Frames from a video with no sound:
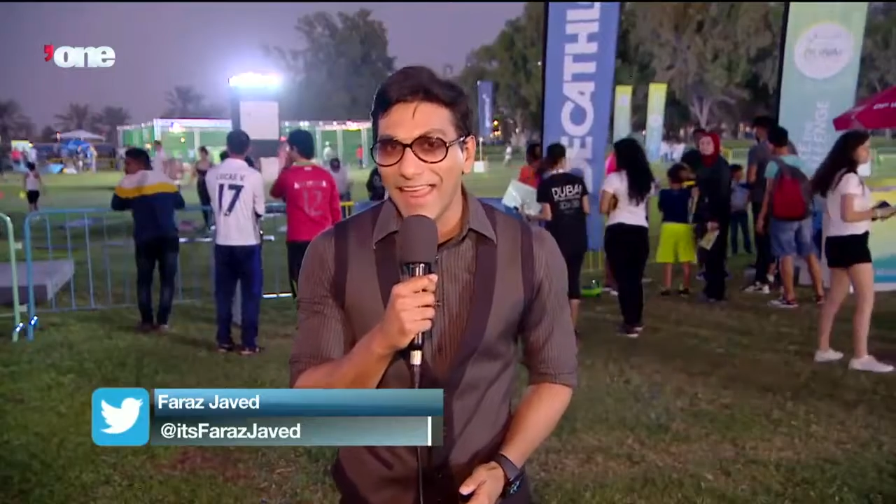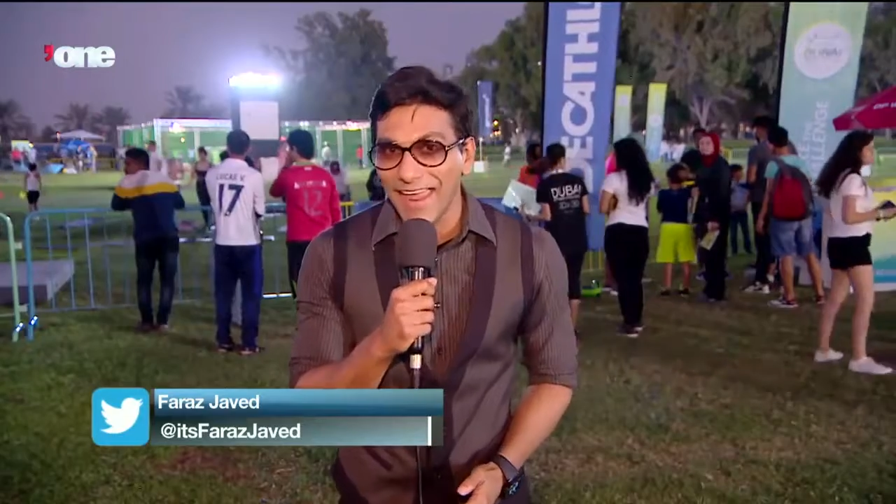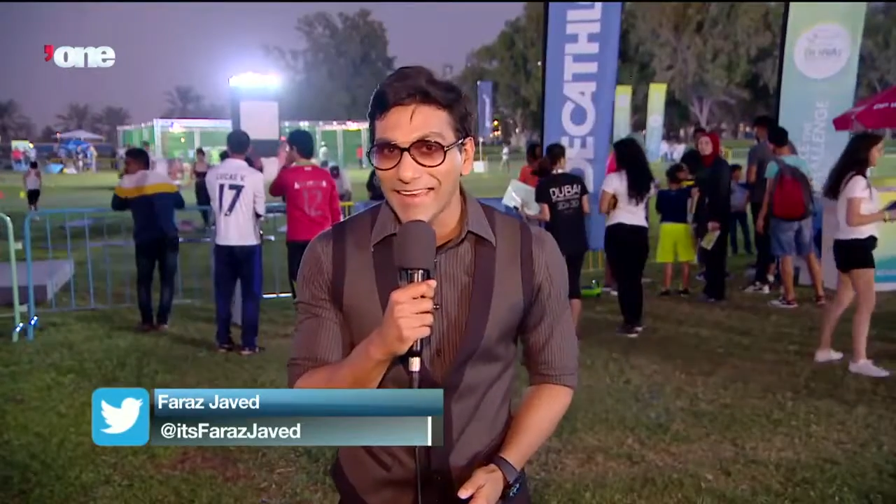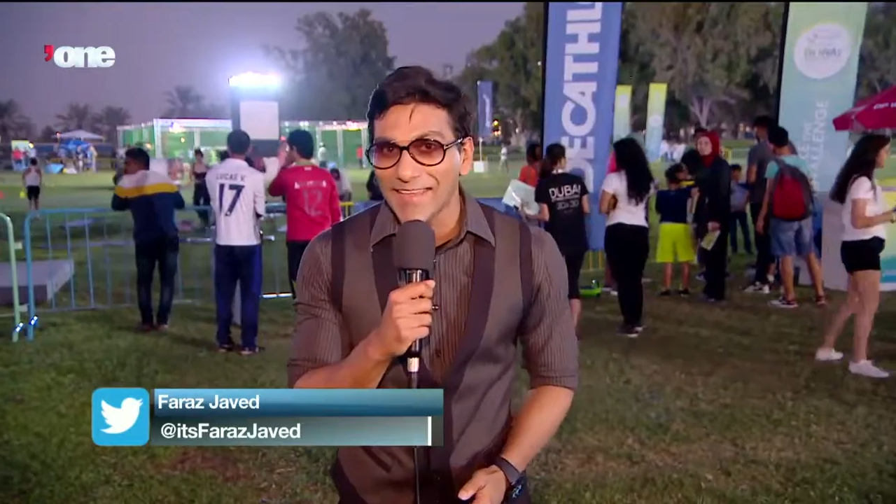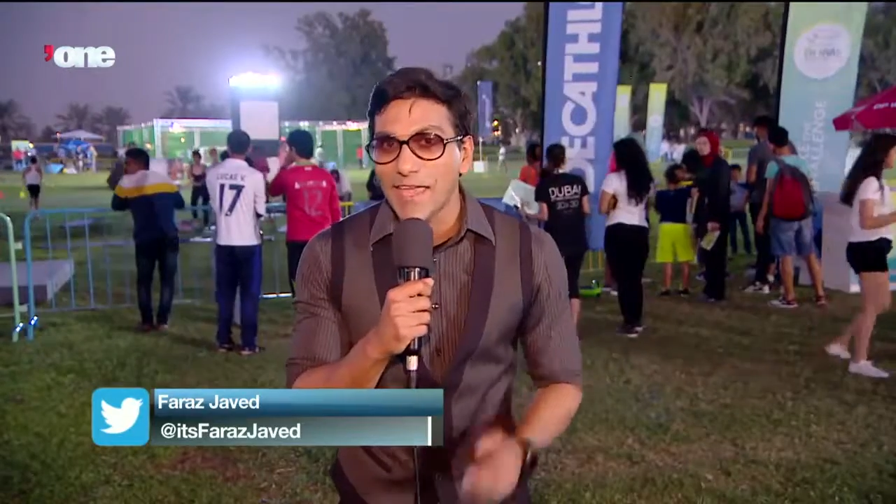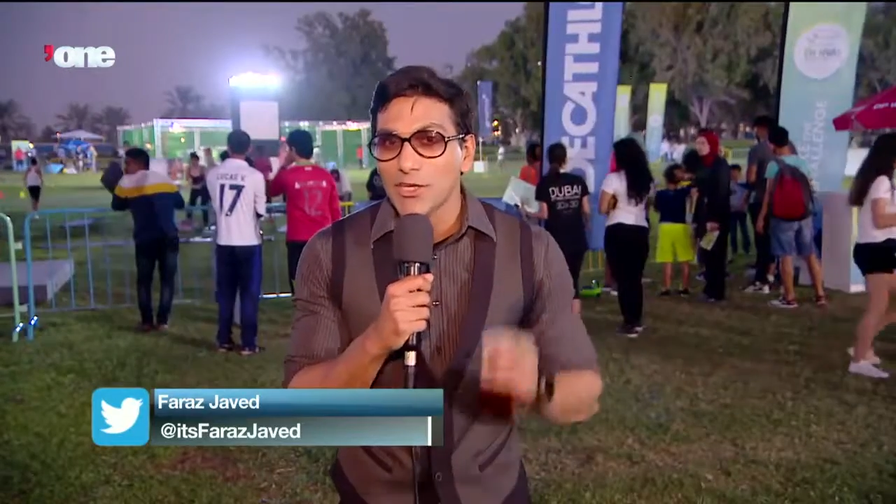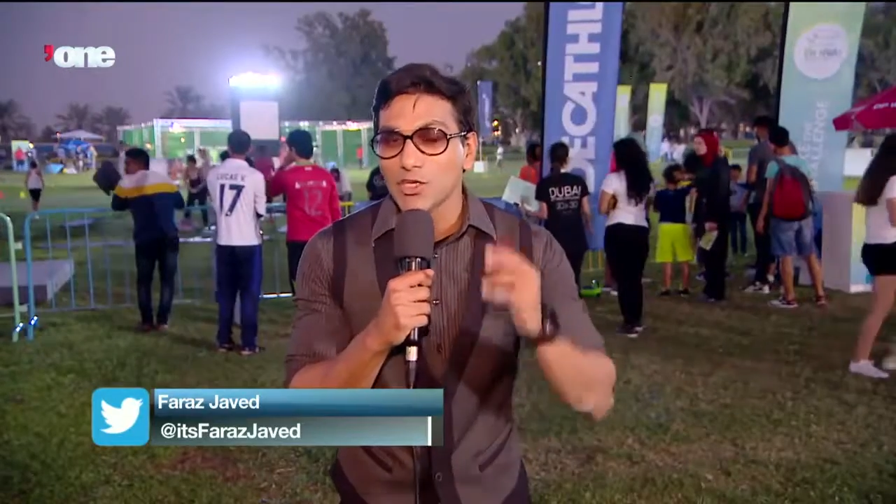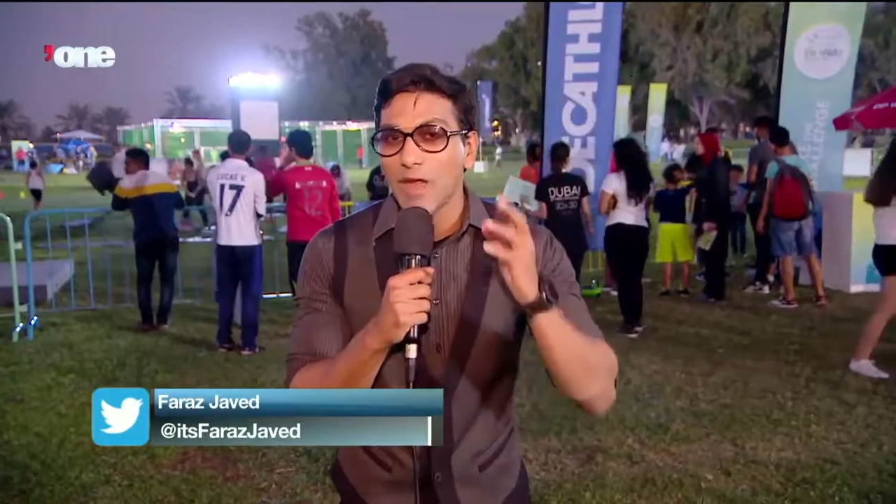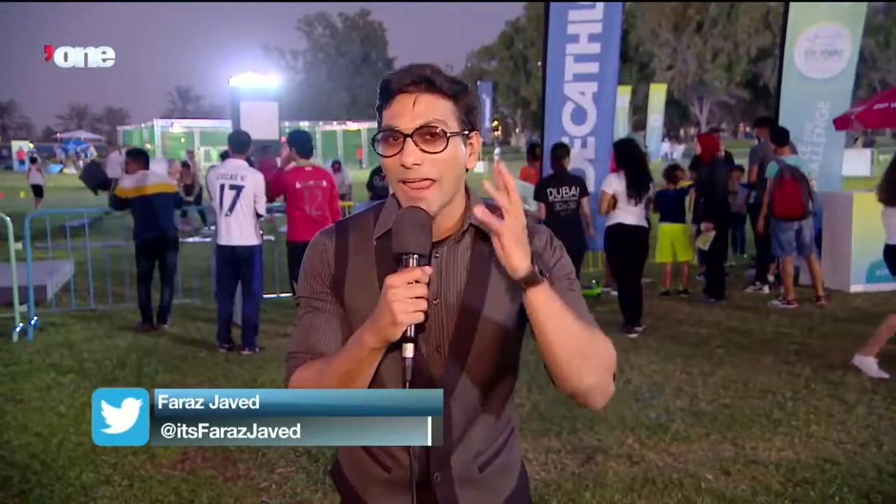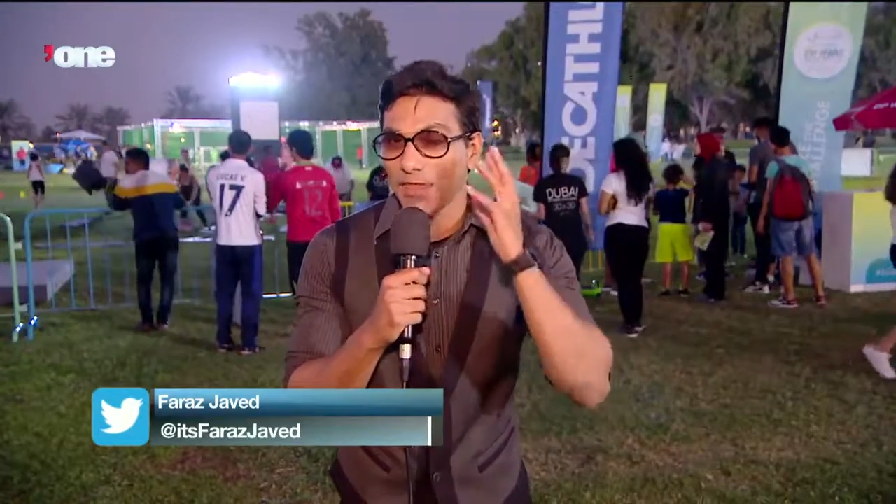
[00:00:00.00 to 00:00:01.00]
and
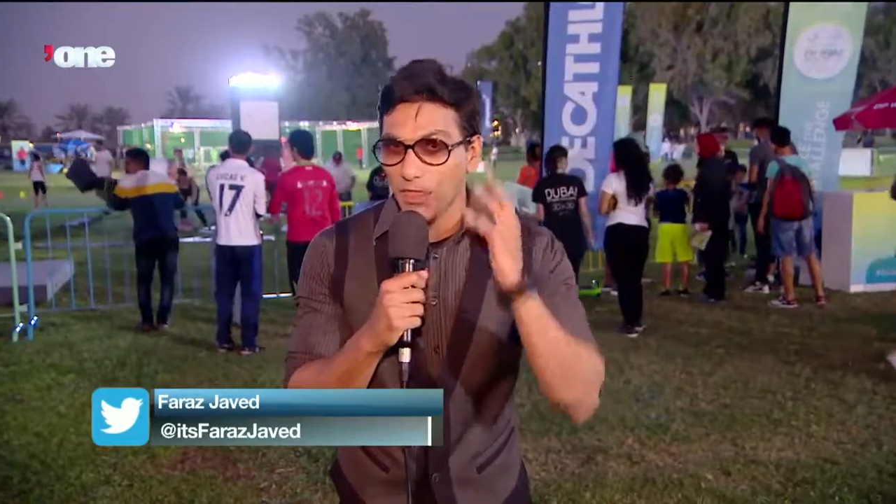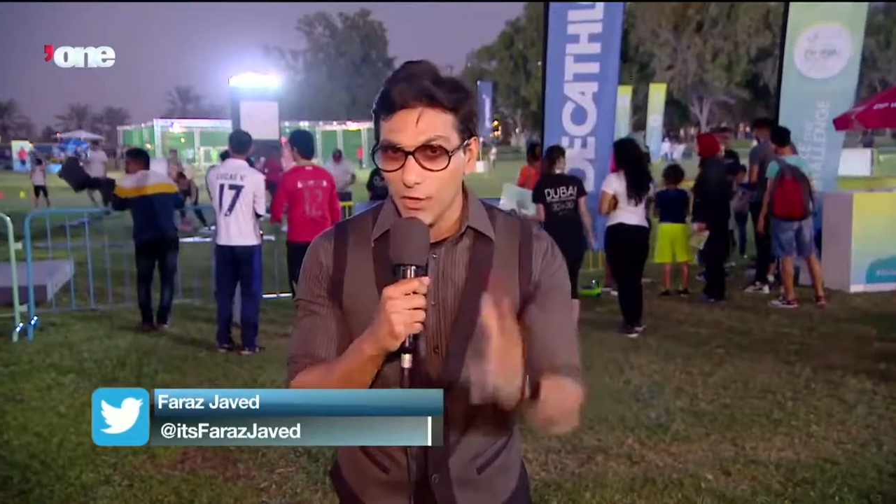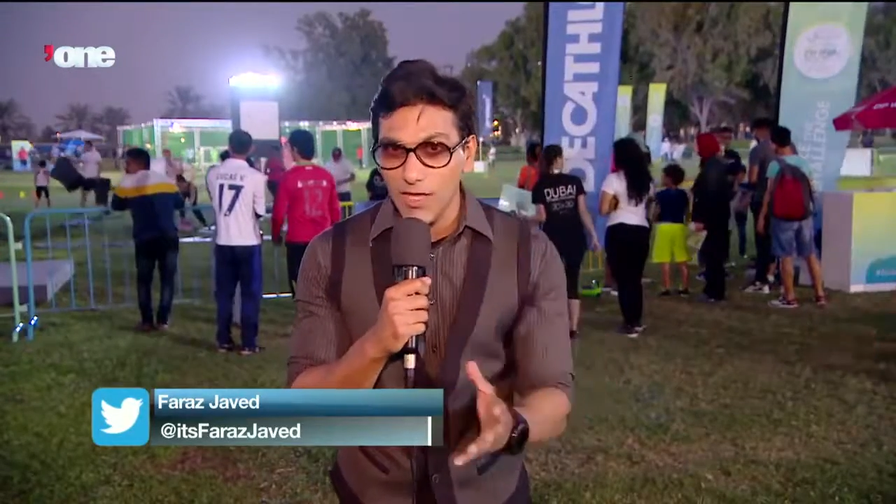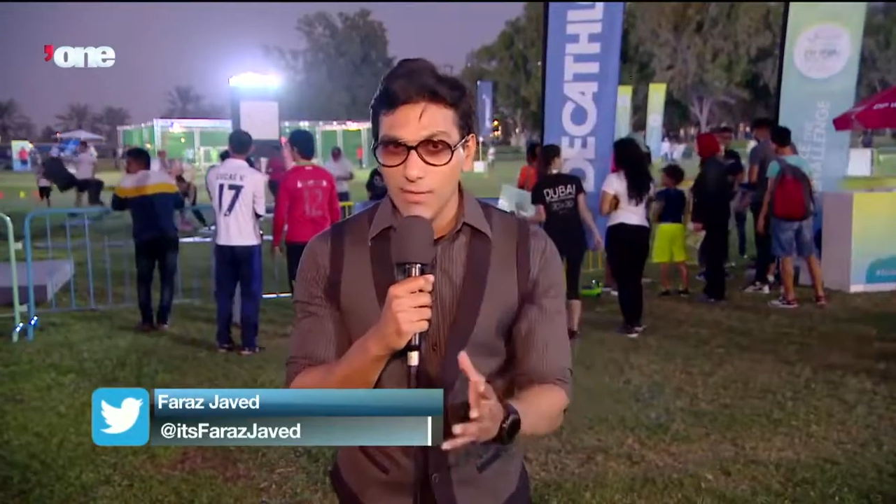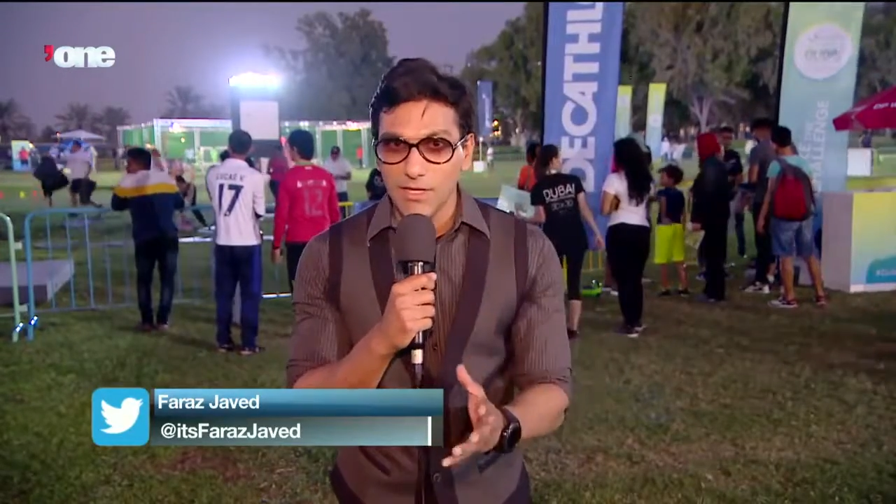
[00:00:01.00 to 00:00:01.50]
track 30